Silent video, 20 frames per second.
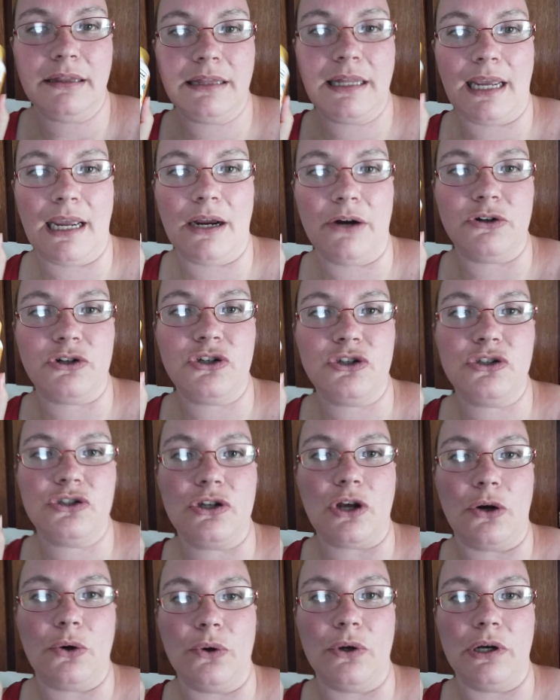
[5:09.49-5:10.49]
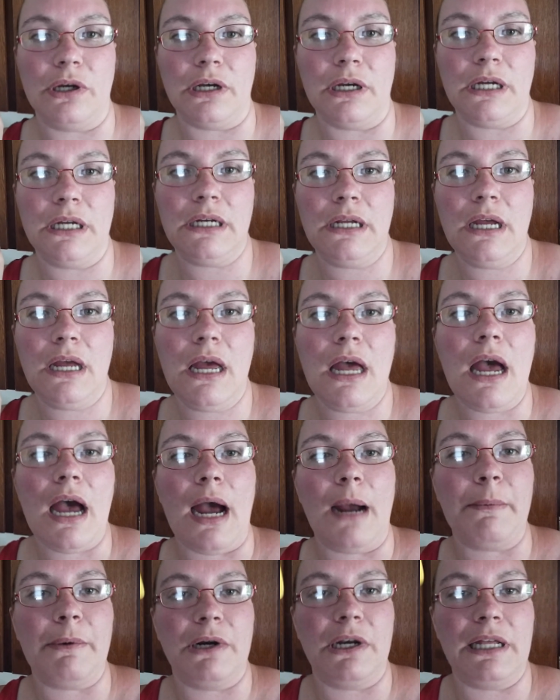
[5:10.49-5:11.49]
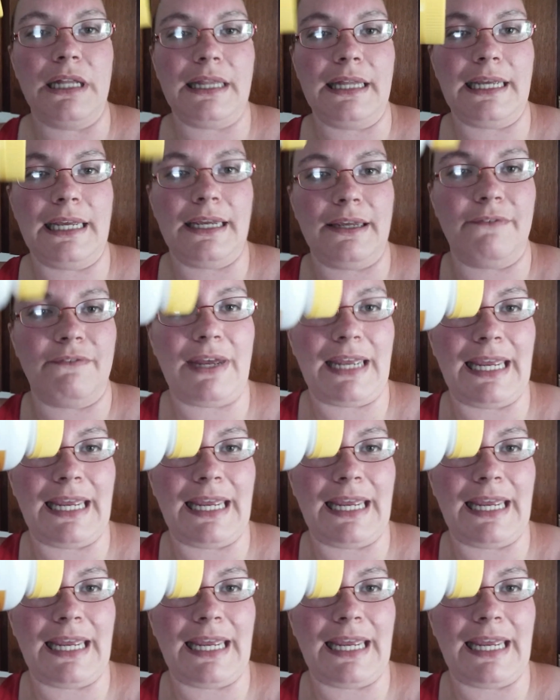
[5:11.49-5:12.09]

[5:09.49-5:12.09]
They are so good. I'm gonna leave